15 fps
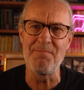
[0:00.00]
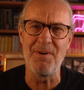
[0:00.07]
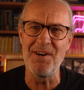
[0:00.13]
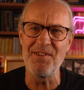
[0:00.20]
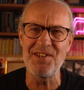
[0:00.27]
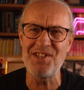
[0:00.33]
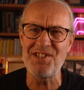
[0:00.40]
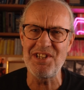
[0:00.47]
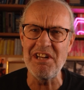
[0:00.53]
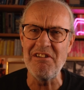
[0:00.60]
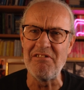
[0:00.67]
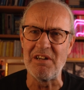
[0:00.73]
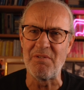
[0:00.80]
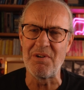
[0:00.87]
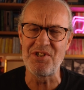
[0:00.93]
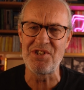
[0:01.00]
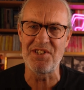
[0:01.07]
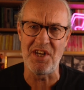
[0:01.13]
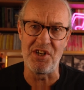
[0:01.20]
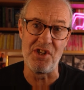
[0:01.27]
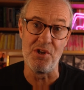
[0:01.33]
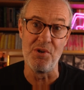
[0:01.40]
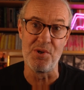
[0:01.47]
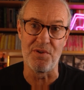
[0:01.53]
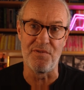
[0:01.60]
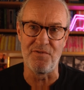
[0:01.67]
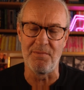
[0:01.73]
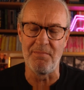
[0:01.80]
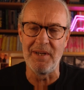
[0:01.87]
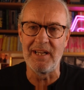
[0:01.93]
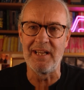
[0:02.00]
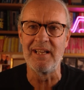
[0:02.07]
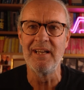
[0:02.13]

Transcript: by the scenery, which is unusual for me.